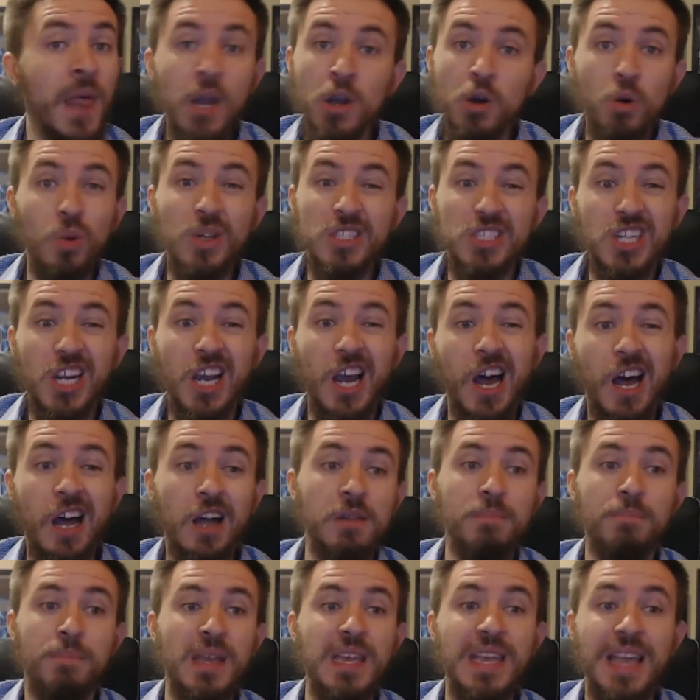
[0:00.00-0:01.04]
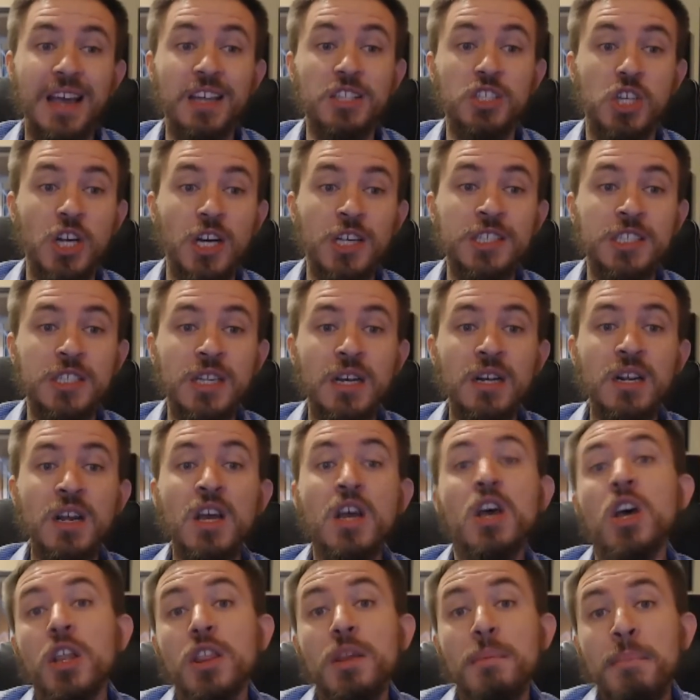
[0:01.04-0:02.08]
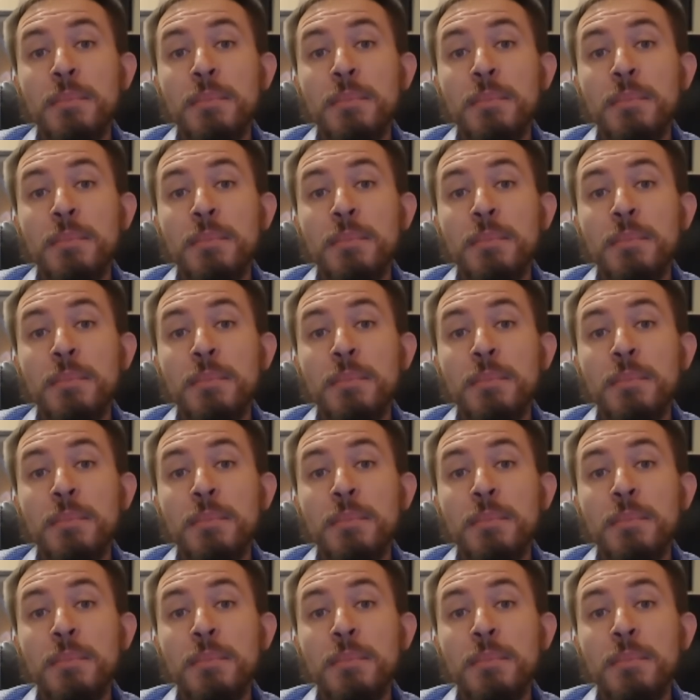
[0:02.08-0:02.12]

which can't be adjusted, the